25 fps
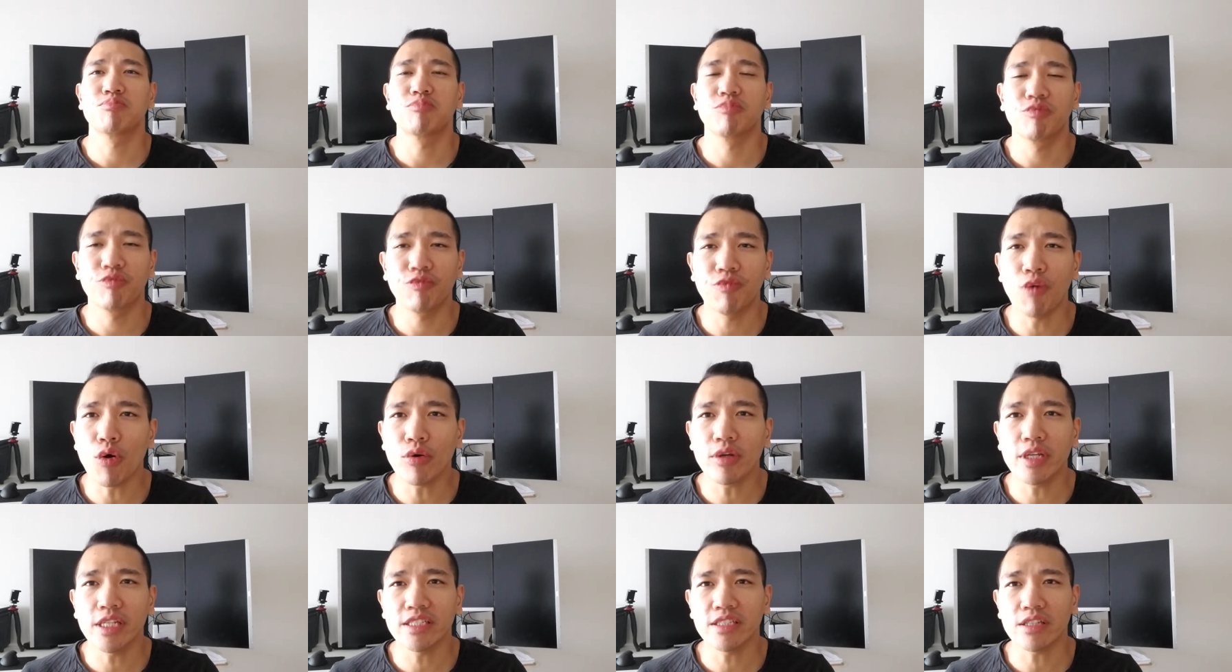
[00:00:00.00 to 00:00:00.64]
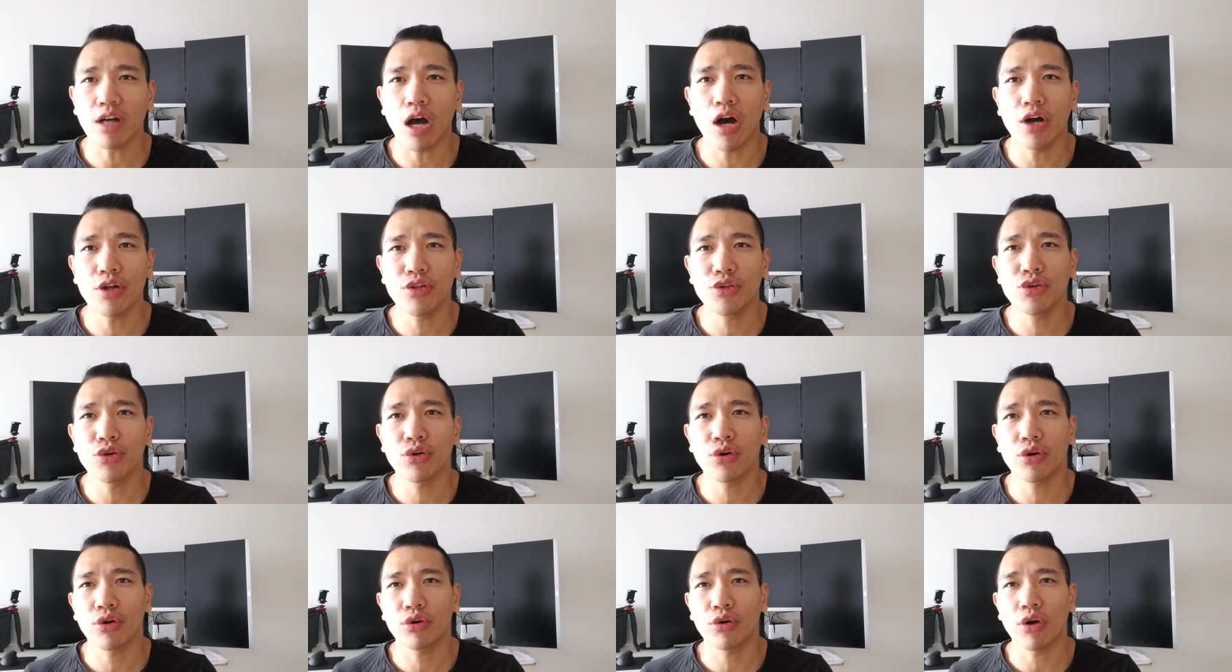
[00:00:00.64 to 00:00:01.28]
focus on
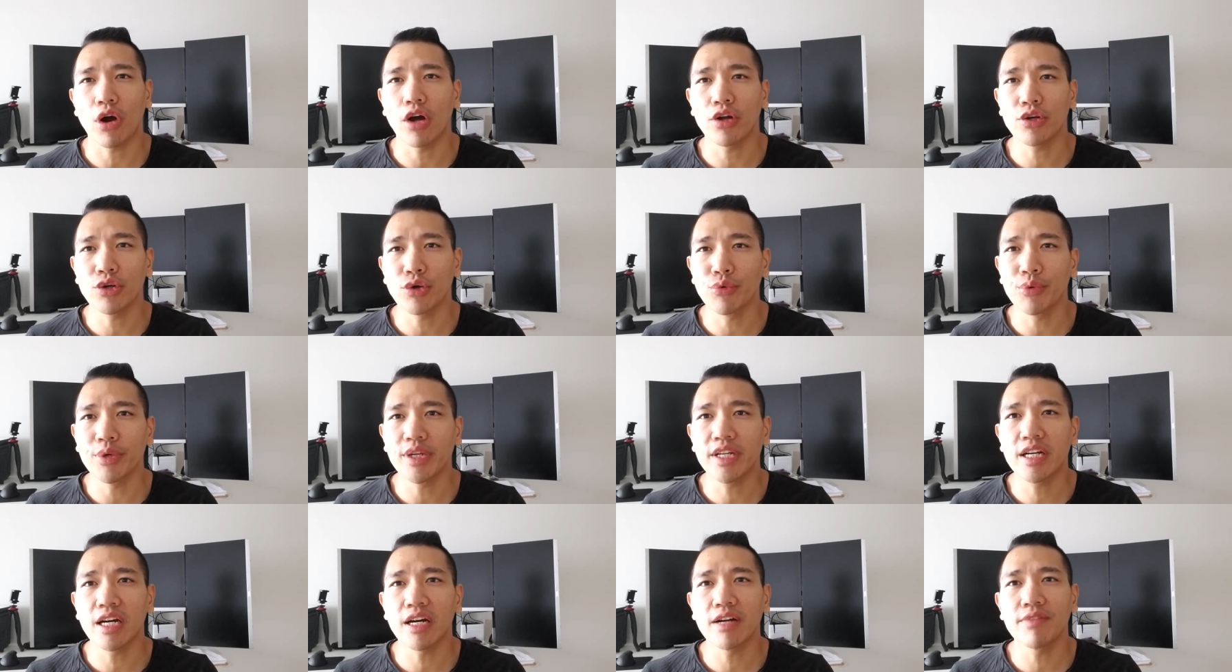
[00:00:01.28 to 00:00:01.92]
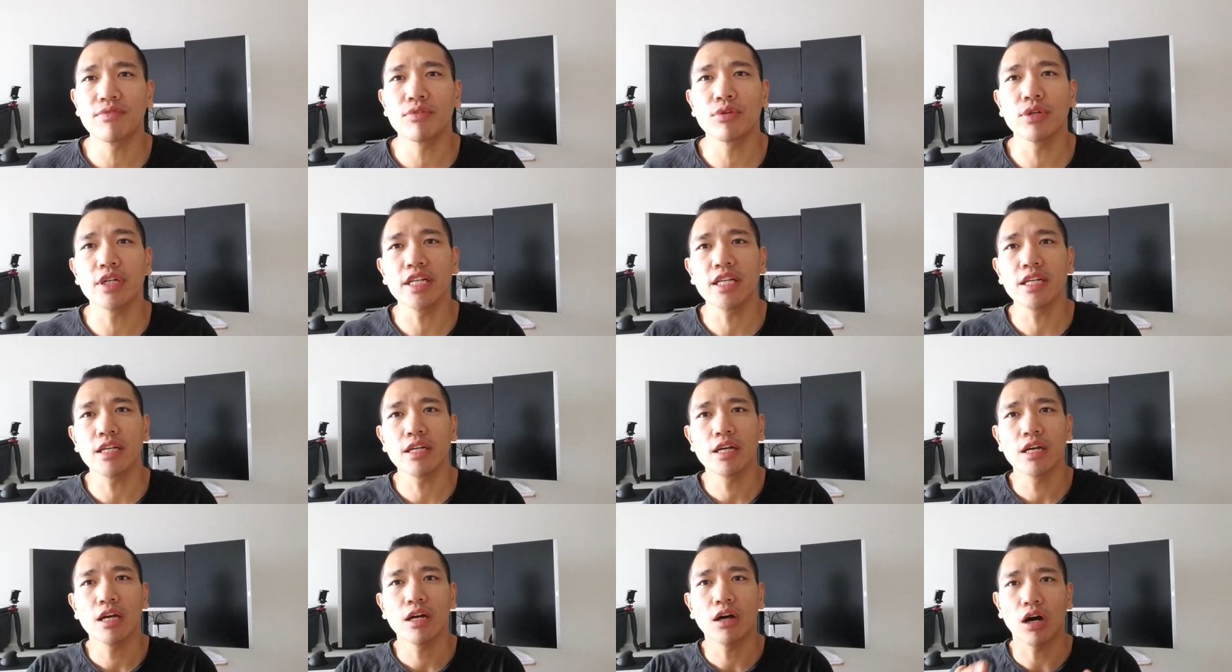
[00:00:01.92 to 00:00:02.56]
your on your recovery,
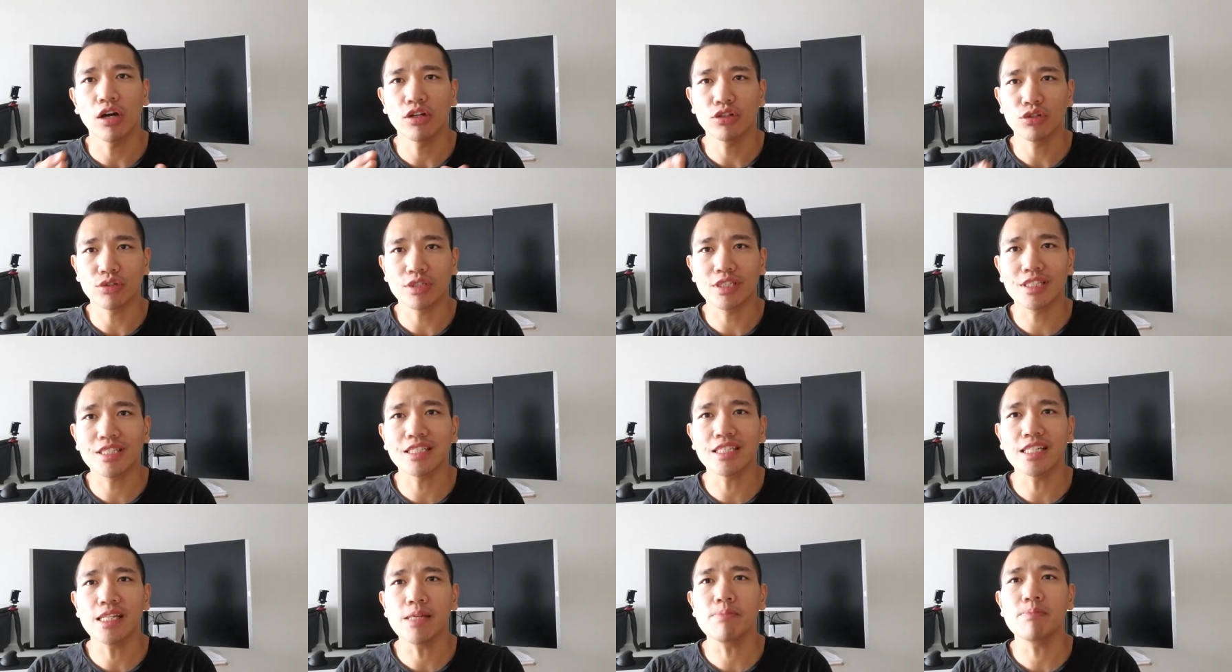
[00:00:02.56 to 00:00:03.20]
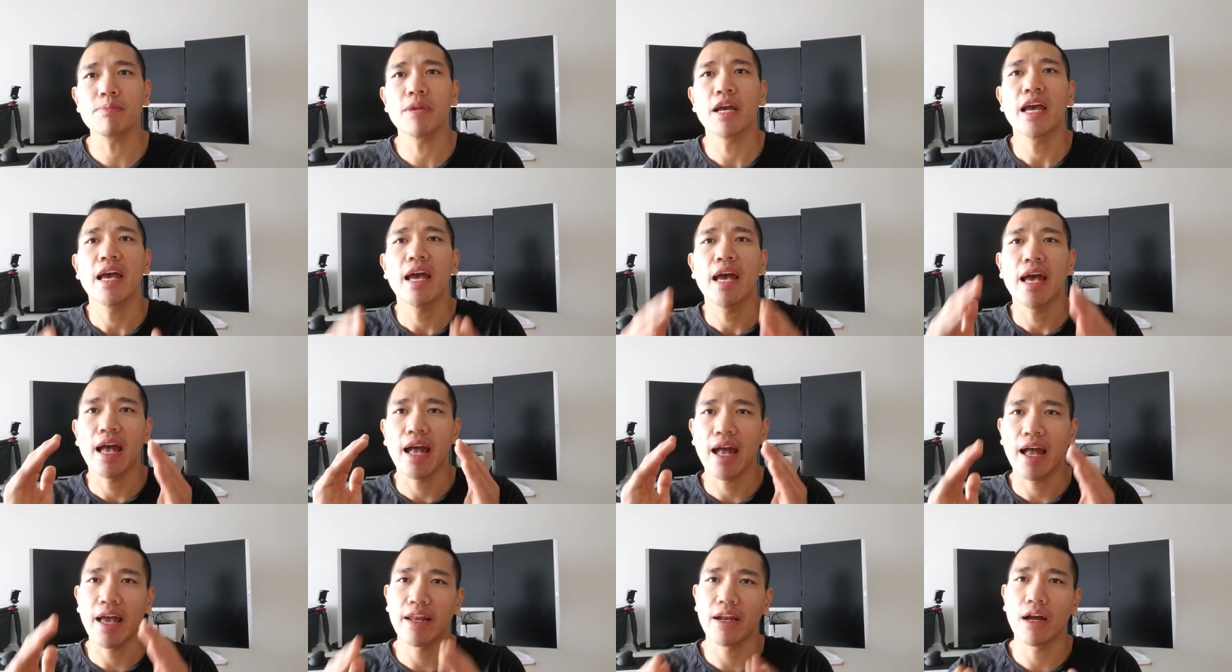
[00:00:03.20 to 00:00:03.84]
on your sleep,
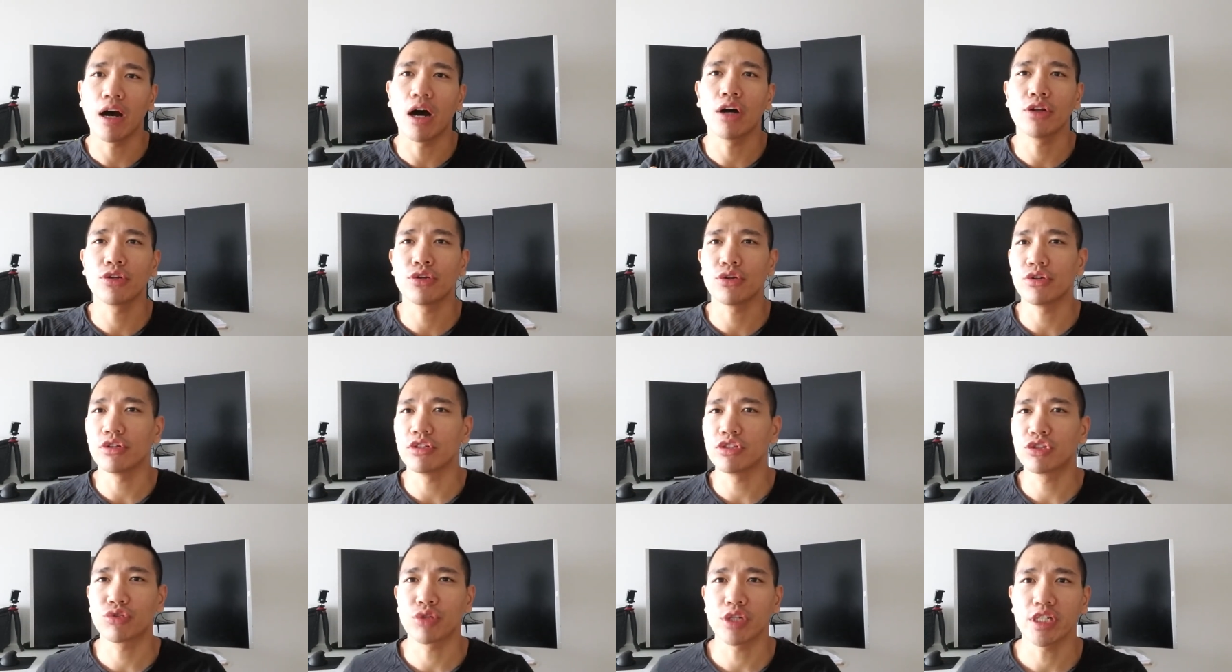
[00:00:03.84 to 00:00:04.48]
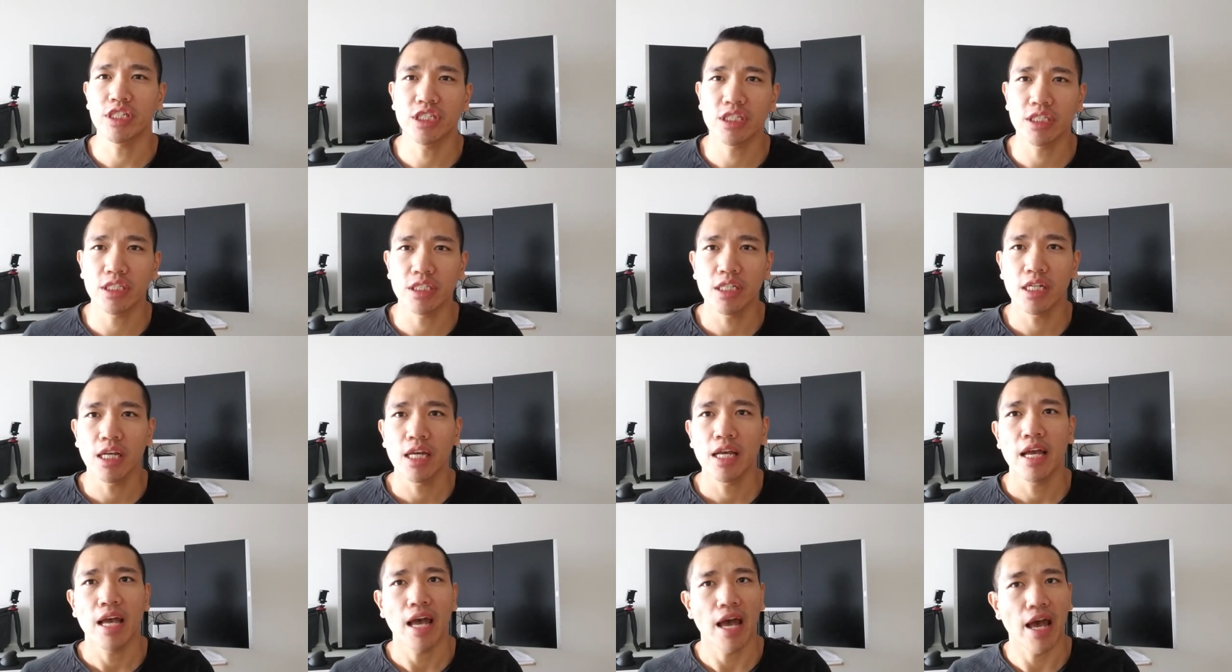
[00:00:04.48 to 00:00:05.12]
and on your nutrition
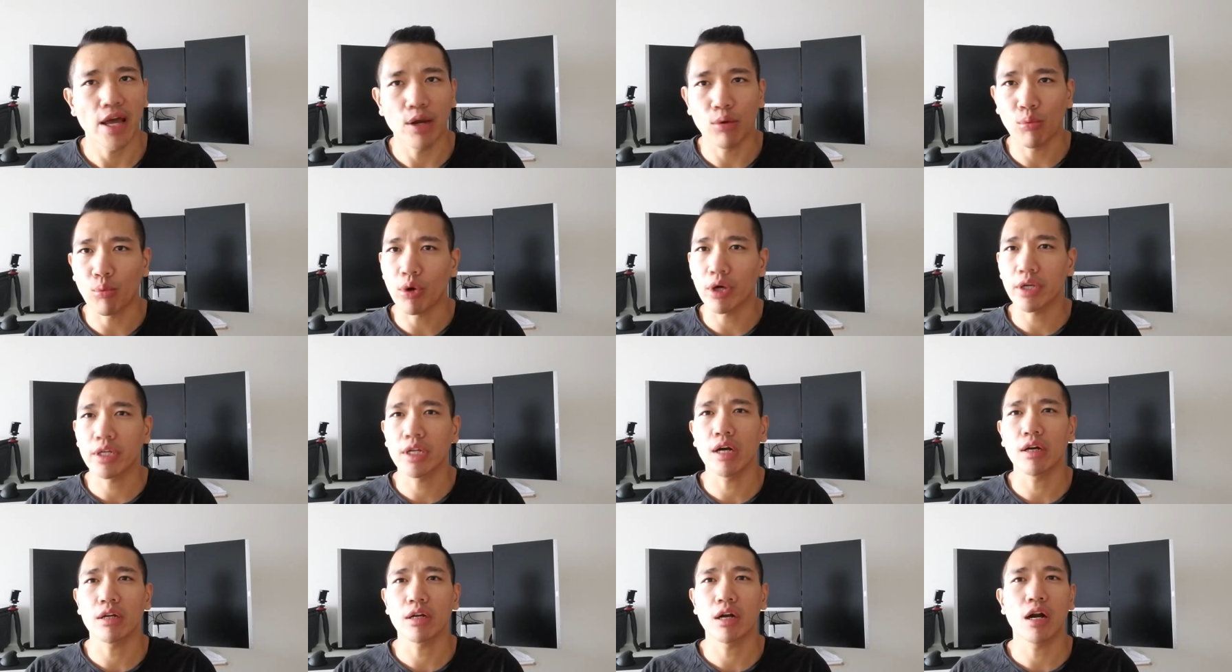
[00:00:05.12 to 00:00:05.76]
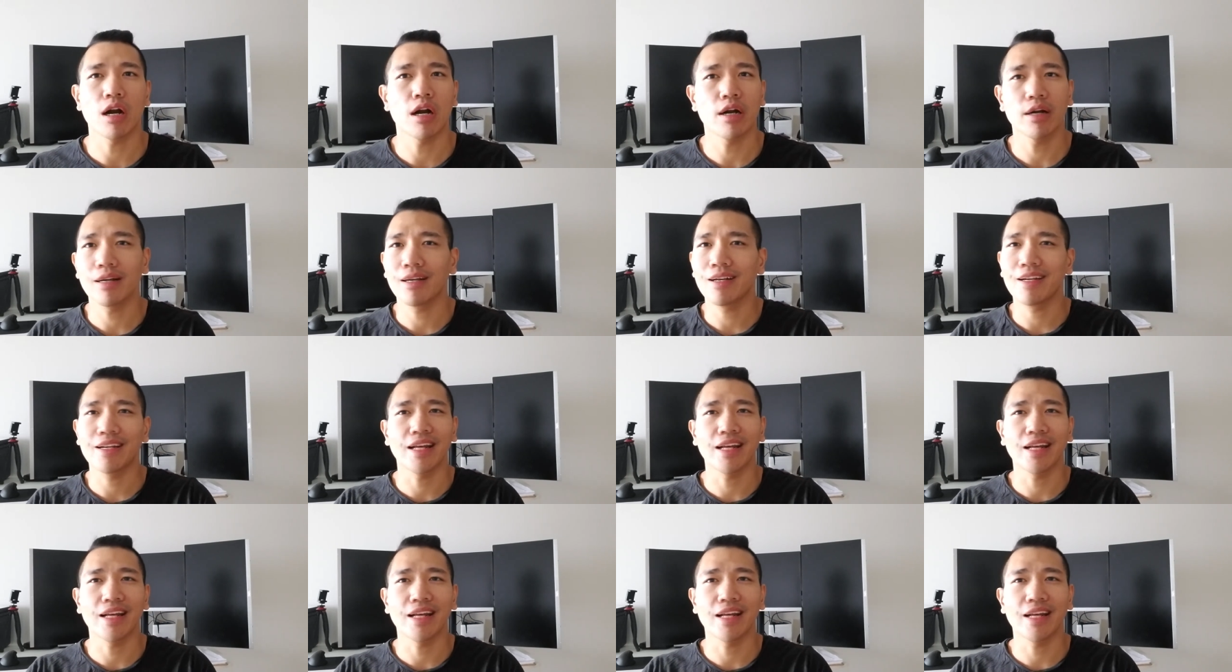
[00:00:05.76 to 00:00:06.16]
and work out hard.